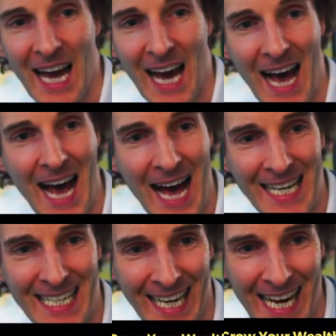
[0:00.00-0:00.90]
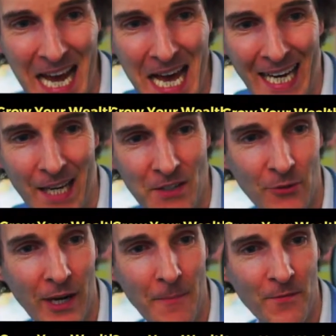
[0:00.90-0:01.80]
And uh, uh, give us a
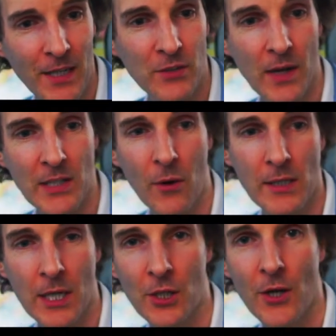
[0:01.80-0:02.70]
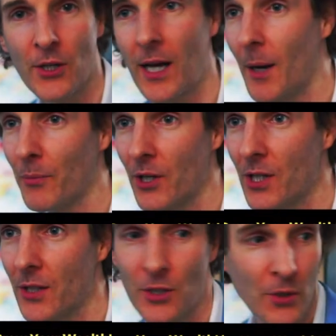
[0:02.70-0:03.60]
ring, felix friends dot org slash coaching. I
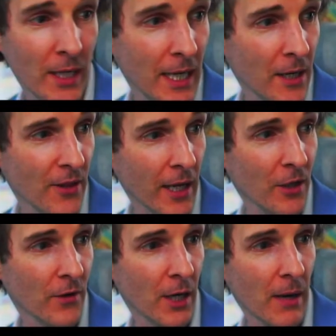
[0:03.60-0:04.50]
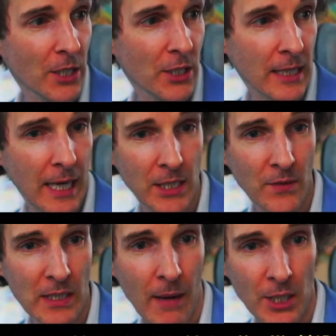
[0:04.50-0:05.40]
appreciate you tuning in. Thank you very much. Thanks for
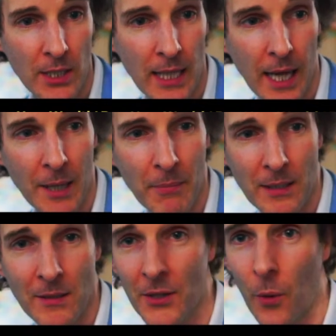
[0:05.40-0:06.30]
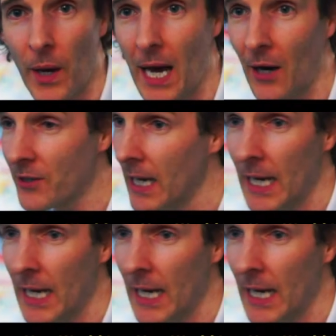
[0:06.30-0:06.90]
smashing the like button on the way out.